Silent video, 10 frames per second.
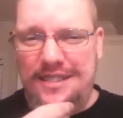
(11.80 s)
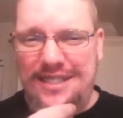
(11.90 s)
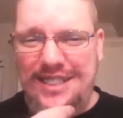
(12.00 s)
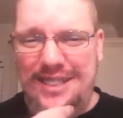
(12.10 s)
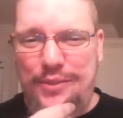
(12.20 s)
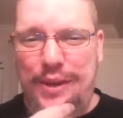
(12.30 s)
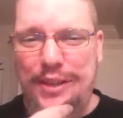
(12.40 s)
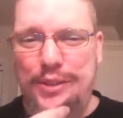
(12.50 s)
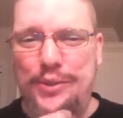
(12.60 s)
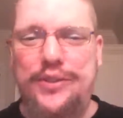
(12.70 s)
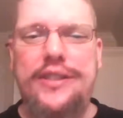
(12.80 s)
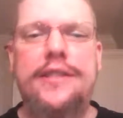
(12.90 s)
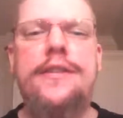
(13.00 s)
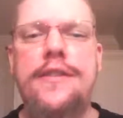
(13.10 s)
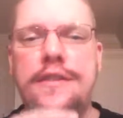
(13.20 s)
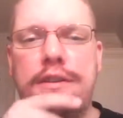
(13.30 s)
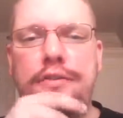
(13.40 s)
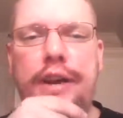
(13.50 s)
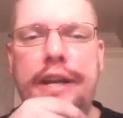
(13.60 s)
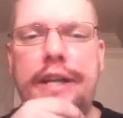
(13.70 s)
Couldn't quite lose the
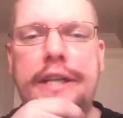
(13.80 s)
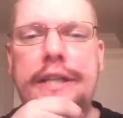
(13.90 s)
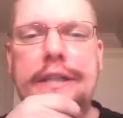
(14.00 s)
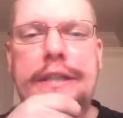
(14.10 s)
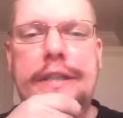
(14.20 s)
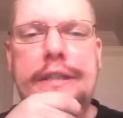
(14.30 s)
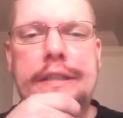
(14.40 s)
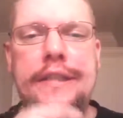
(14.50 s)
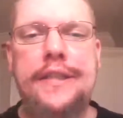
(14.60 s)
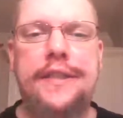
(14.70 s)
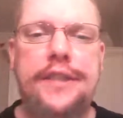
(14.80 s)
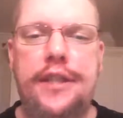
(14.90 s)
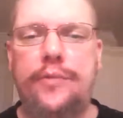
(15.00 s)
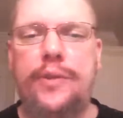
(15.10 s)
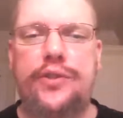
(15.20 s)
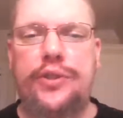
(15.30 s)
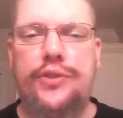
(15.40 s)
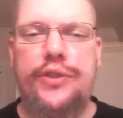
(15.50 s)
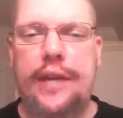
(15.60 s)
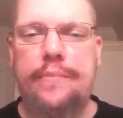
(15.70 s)
graying chin
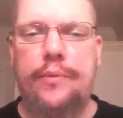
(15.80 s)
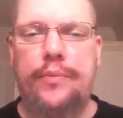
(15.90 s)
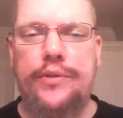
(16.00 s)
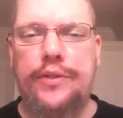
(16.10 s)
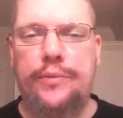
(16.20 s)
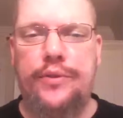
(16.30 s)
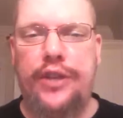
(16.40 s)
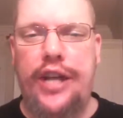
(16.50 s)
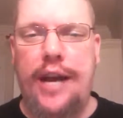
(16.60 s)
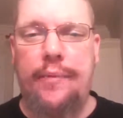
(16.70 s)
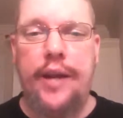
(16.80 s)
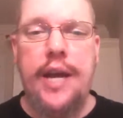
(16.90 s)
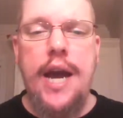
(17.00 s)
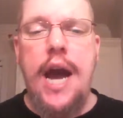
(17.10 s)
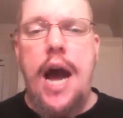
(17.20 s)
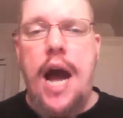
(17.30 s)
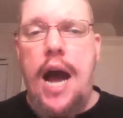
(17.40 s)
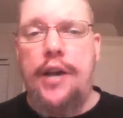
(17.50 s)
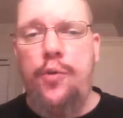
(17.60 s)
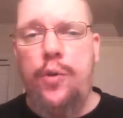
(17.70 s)
whiskers yet, but we'll see what's going to happen.
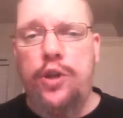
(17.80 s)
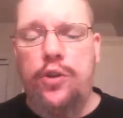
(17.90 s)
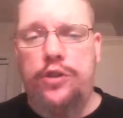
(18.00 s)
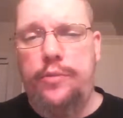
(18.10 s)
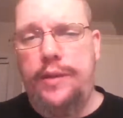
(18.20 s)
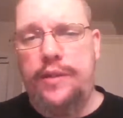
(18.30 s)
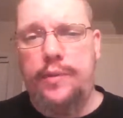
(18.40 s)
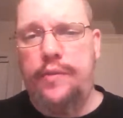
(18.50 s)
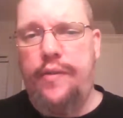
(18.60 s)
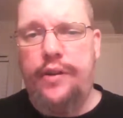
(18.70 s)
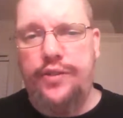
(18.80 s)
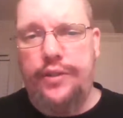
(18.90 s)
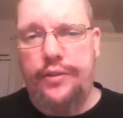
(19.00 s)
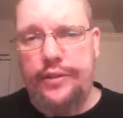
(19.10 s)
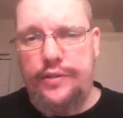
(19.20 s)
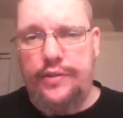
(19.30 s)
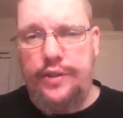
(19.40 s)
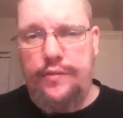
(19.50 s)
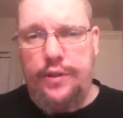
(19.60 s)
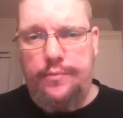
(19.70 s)
I do want to talk to you about something very serious this
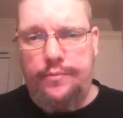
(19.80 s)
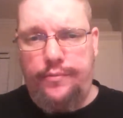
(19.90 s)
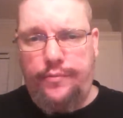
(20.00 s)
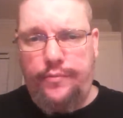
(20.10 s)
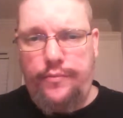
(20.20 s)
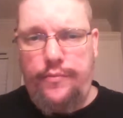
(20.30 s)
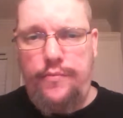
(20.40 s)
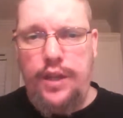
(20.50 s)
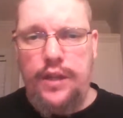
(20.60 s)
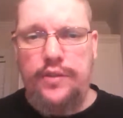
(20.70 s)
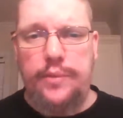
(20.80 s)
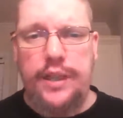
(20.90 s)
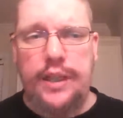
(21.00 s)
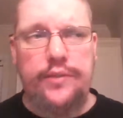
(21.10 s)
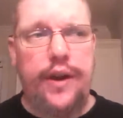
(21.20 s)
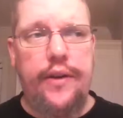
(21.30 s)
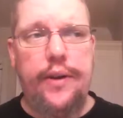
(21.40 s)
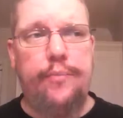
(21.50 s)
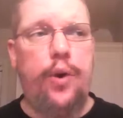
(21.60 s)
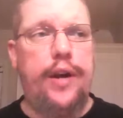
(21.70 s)
evening. Something that's very
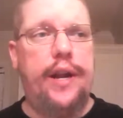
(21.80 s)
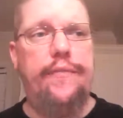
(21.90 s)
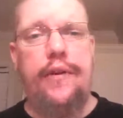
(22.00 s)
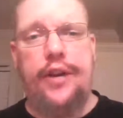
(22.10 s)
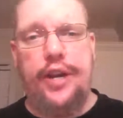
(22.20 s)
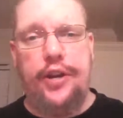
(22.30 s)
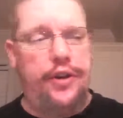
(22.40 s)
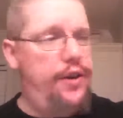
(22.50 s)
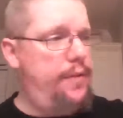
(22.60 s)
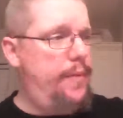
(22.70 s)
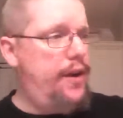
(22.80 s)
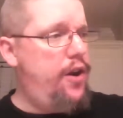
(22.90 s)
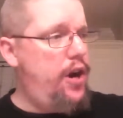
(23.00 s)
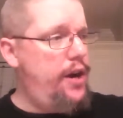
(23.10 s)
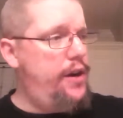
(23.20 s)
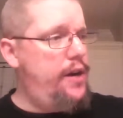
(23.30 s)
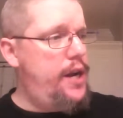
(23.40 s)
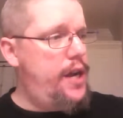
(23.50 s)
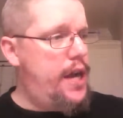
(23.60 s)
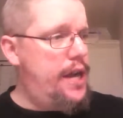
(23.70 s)
important and very near and dear to my heart.
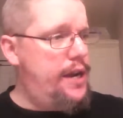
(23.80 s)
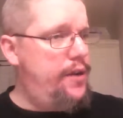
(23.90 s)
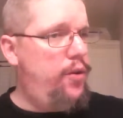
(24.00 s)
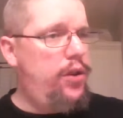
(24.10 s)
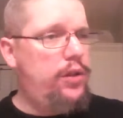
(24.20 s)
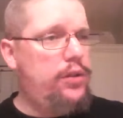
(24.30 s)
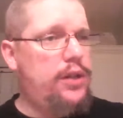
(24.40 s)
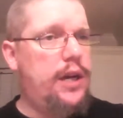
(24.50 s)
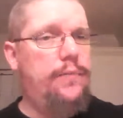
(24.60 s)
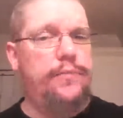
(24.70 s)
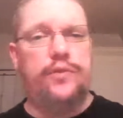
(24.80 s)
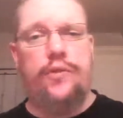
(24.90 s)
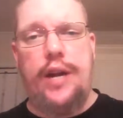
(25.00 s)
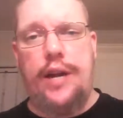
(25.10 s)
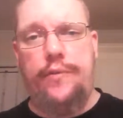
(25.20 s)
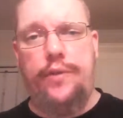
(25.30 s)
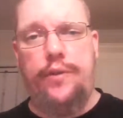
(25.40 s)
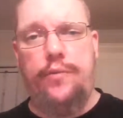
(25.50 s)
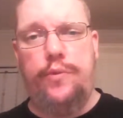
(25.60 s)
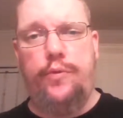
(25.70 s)
And it all comes around
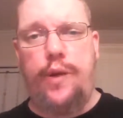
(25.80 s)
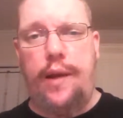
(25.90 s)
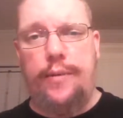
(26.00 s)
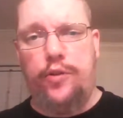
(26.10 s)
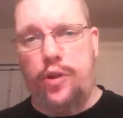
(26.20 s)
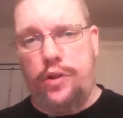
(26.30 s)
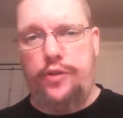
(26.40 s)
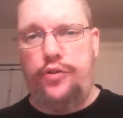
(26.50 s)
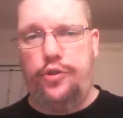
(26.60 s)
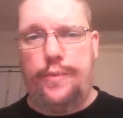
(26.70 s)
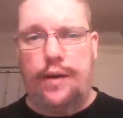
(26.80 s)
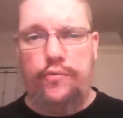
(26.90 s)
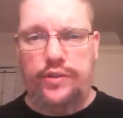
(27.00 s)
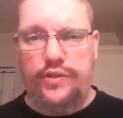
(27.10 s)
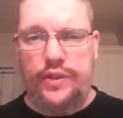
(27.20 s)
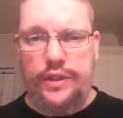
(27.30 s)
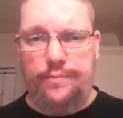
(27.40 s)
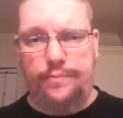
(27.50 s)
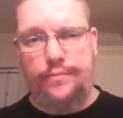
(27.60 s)
with what I've been talking to you about recently.